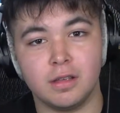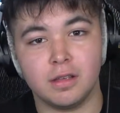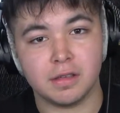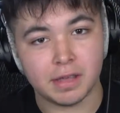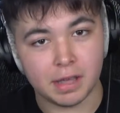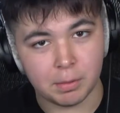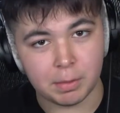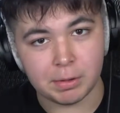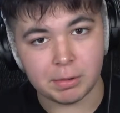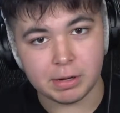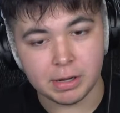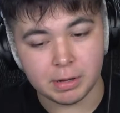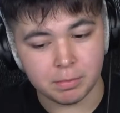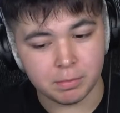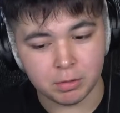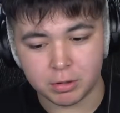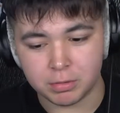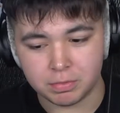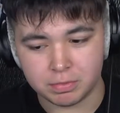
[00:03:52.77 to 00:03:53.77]
yeah, we yeah
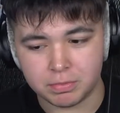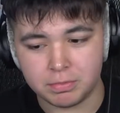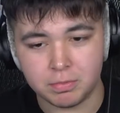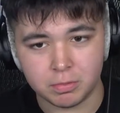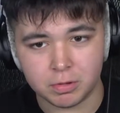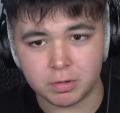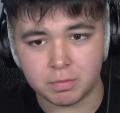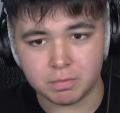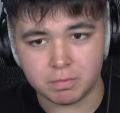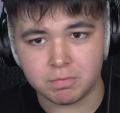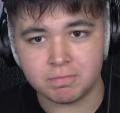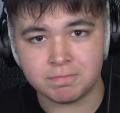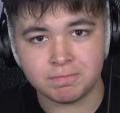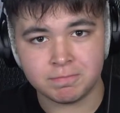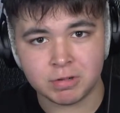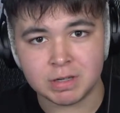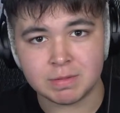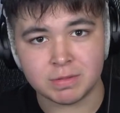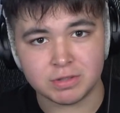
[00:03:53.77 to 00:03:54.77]
we're we're
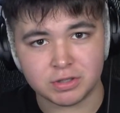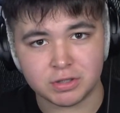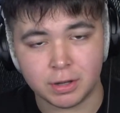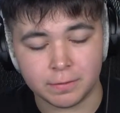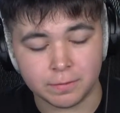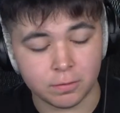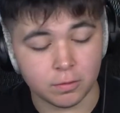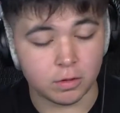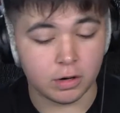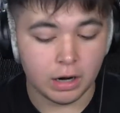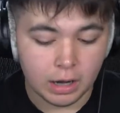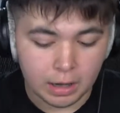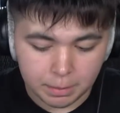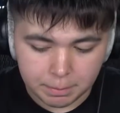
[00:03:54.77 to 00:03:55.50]
pretty much done for.